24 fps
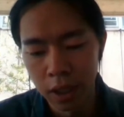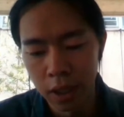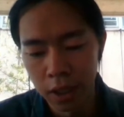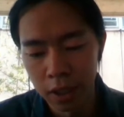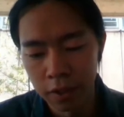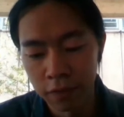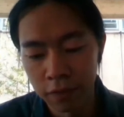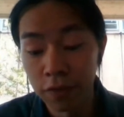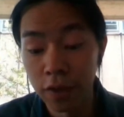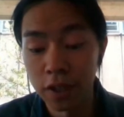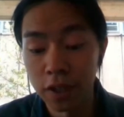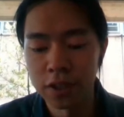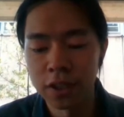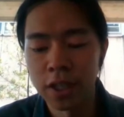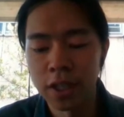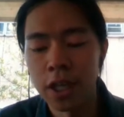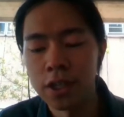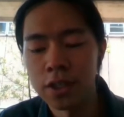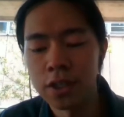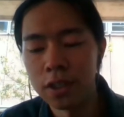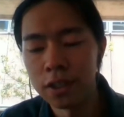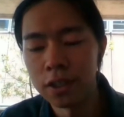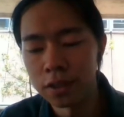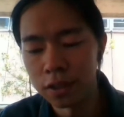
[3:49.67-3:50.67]

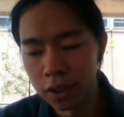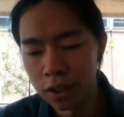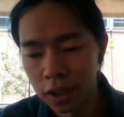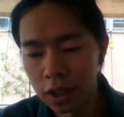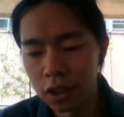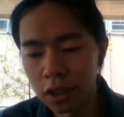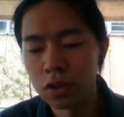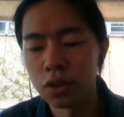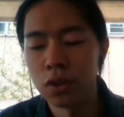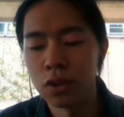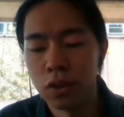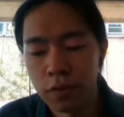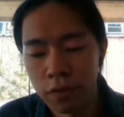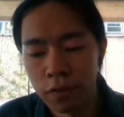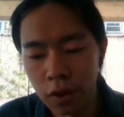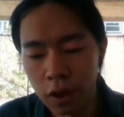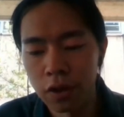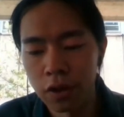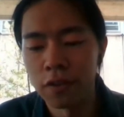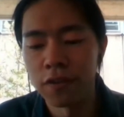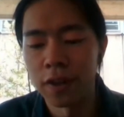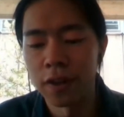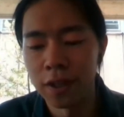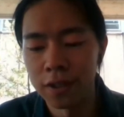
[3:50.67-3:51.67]
investigation is needed to
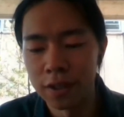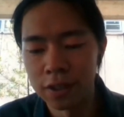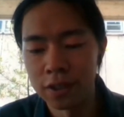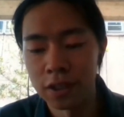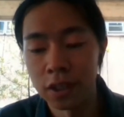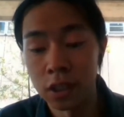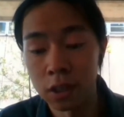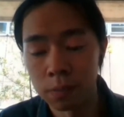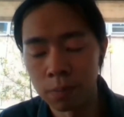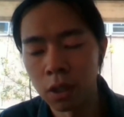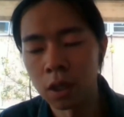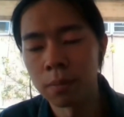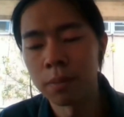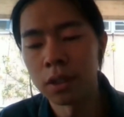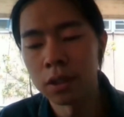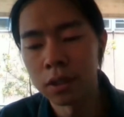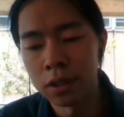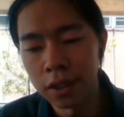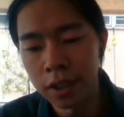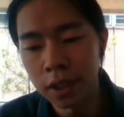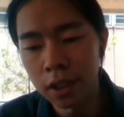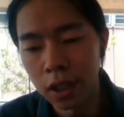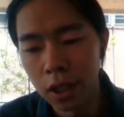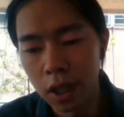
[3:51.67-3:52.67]
verify this
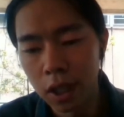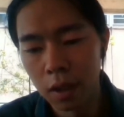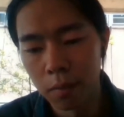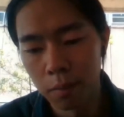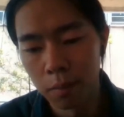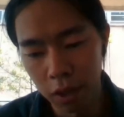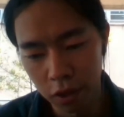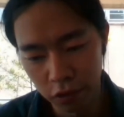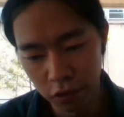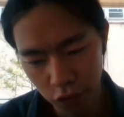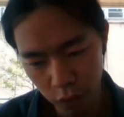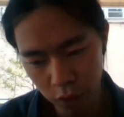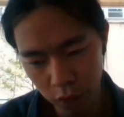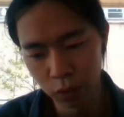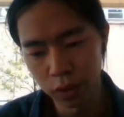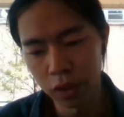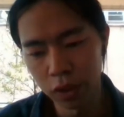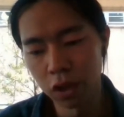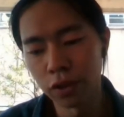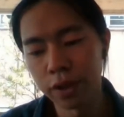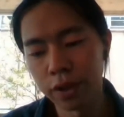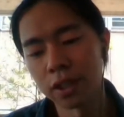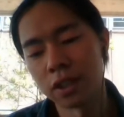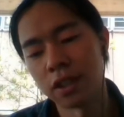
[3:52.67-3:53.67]
experimentally. But if we only
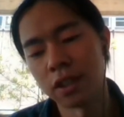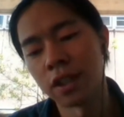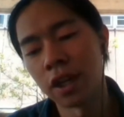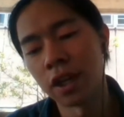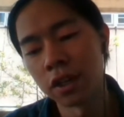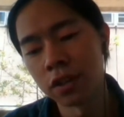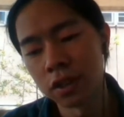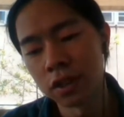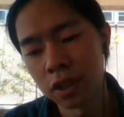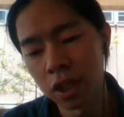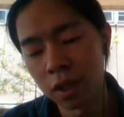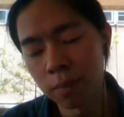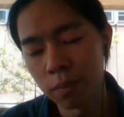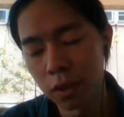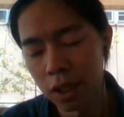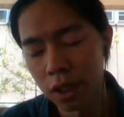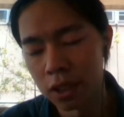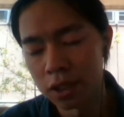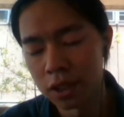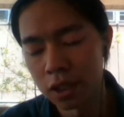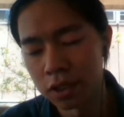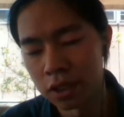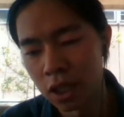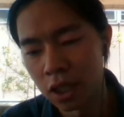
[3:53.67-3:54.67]
look at the concept,
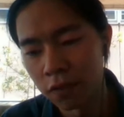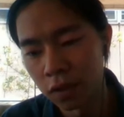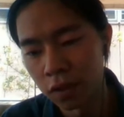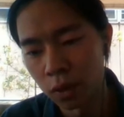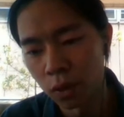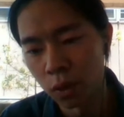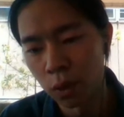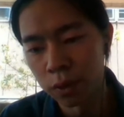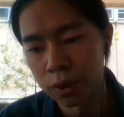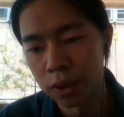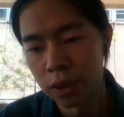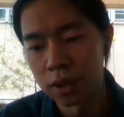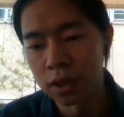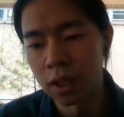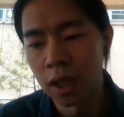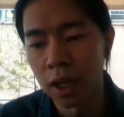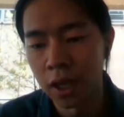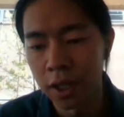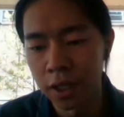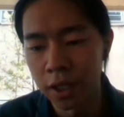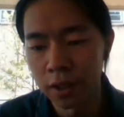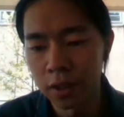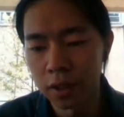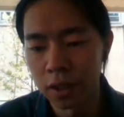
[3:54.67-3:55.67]
it's several orders
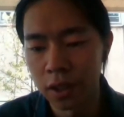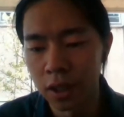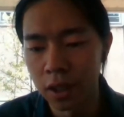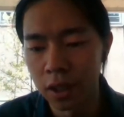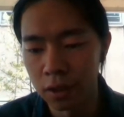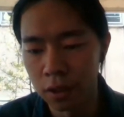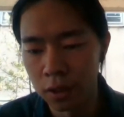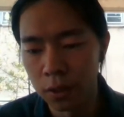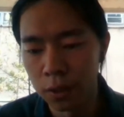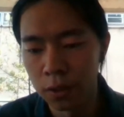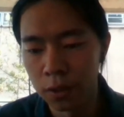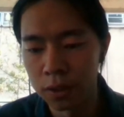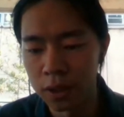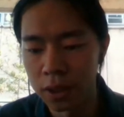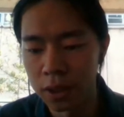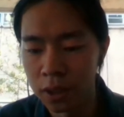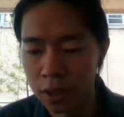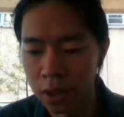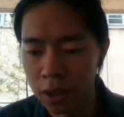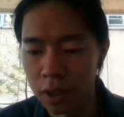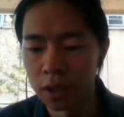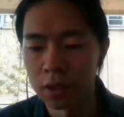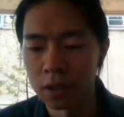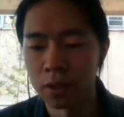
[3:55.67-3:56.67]
higher than those in
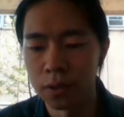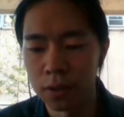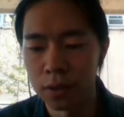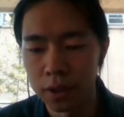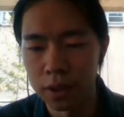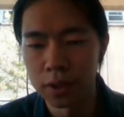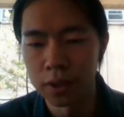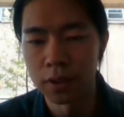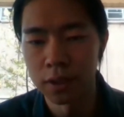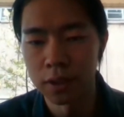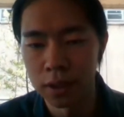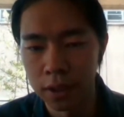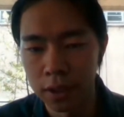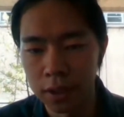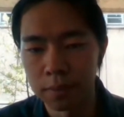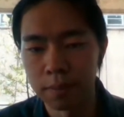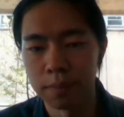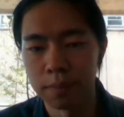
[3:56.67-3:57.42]
electronics. Yeah.